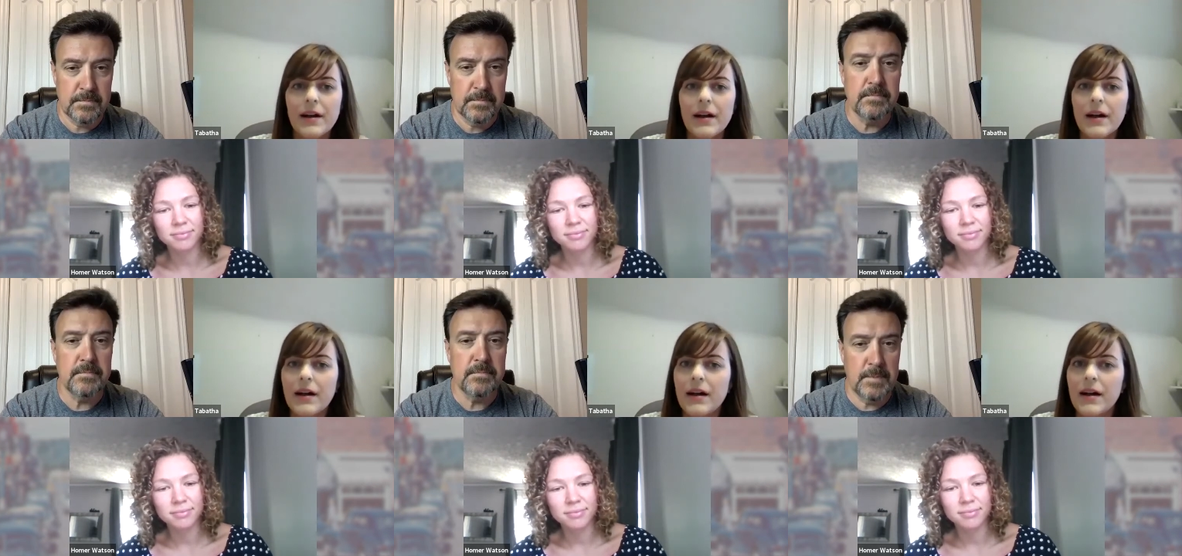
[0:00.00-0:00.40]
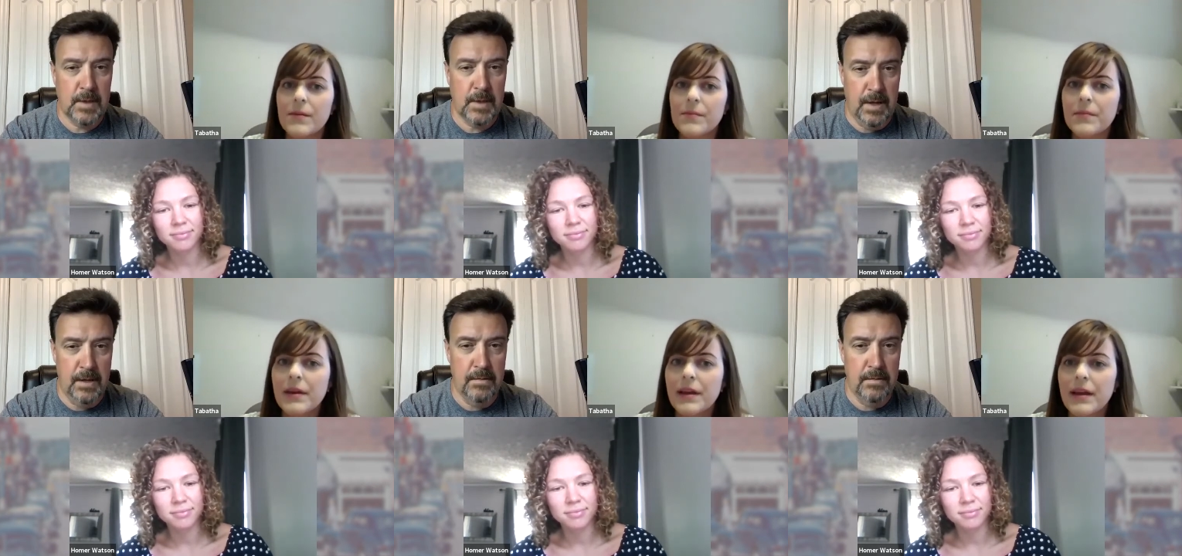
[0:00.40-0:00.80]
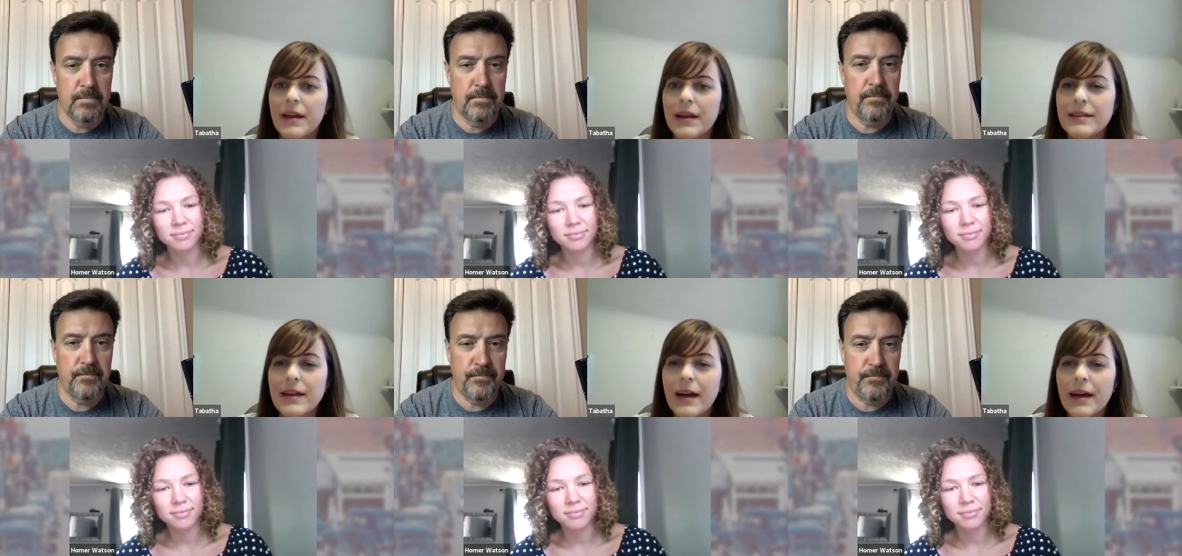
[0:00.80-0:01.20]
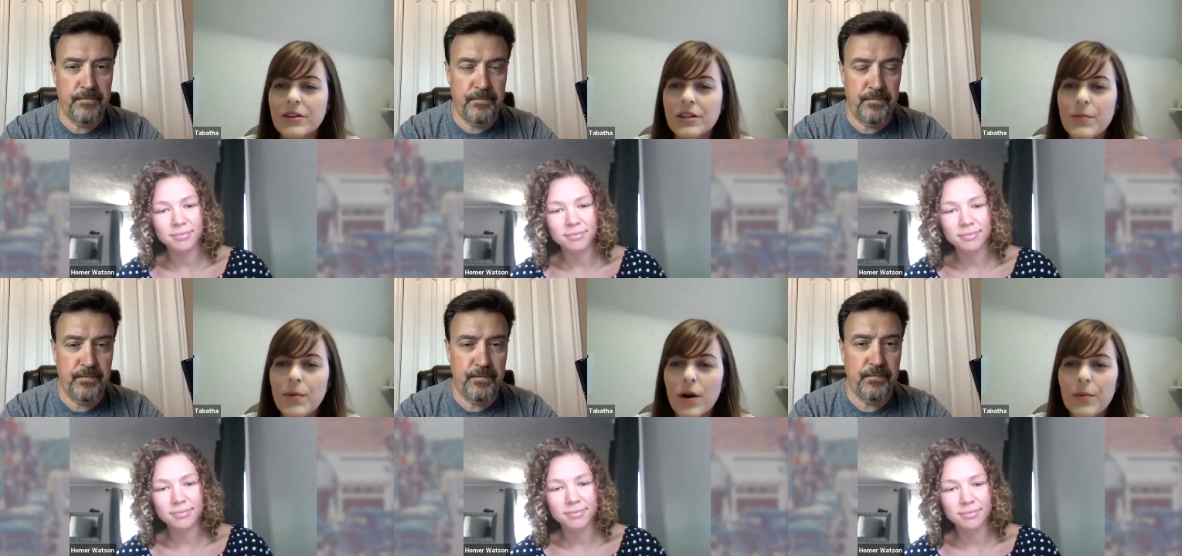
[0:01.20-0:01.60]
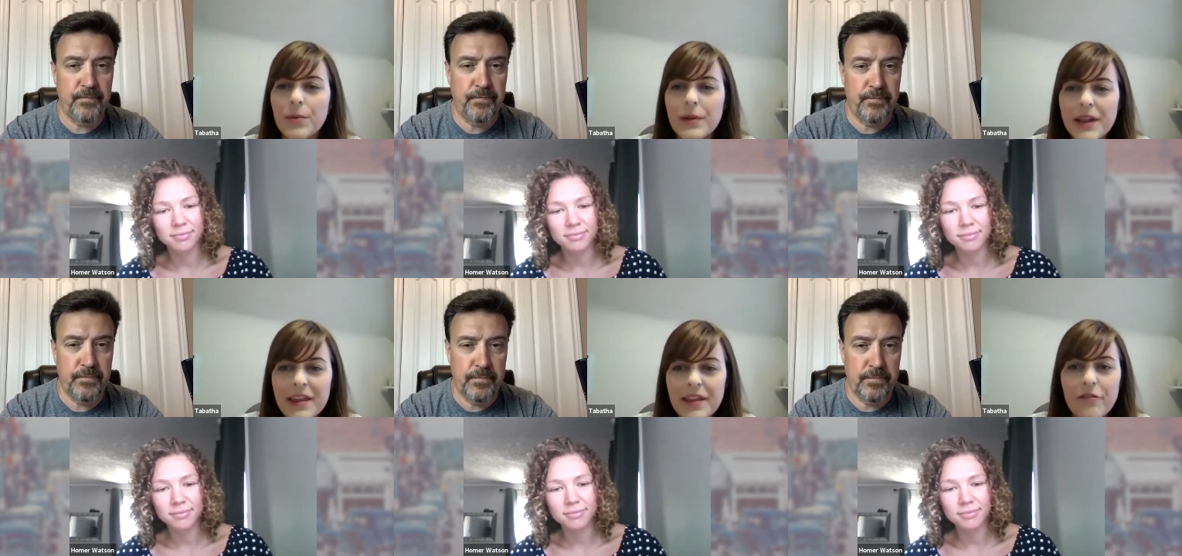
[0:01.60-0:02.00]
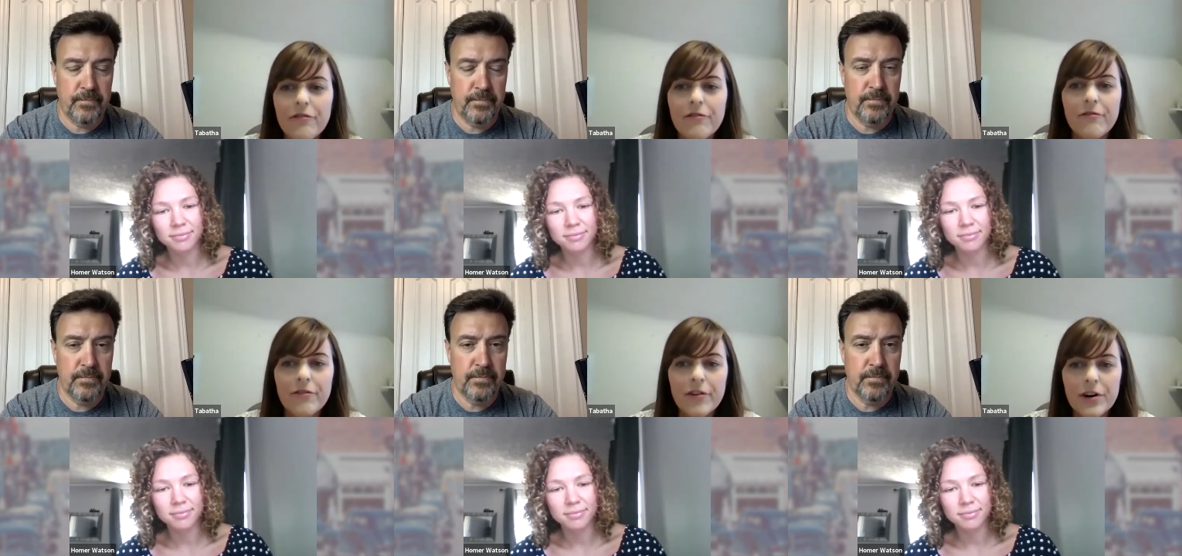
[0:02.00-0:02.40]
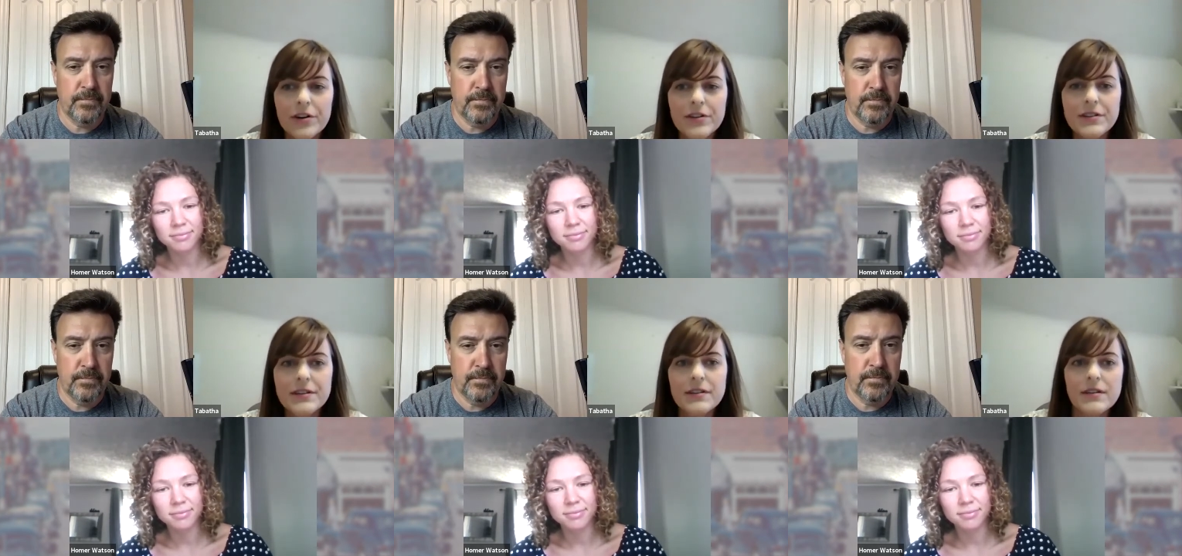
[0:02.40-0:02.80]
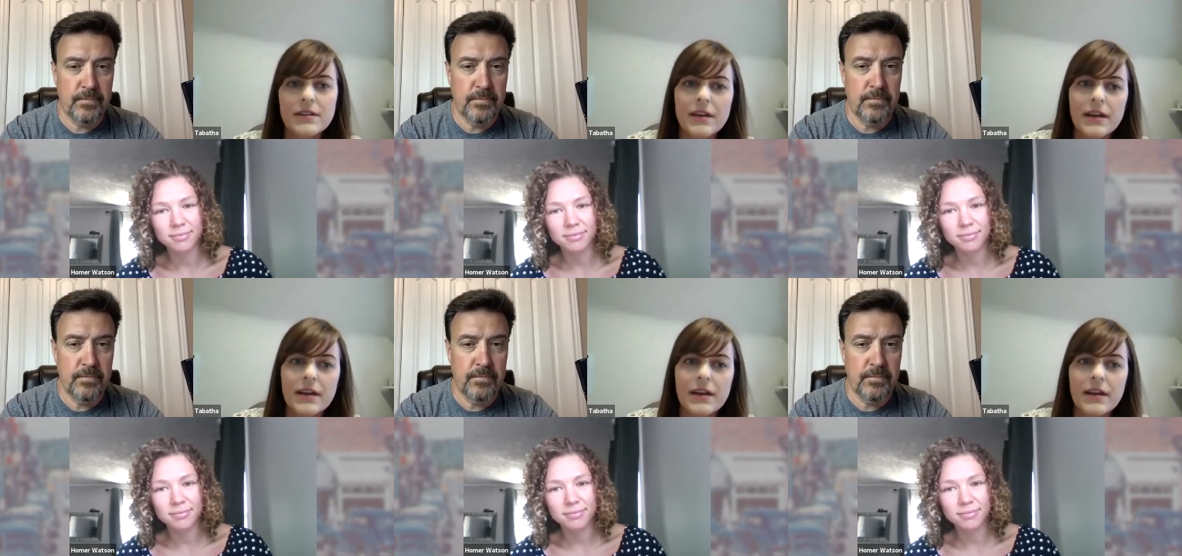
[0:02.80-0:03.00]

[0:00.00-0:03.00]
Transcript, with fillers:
Speaker 1: Um, He's actually probably the first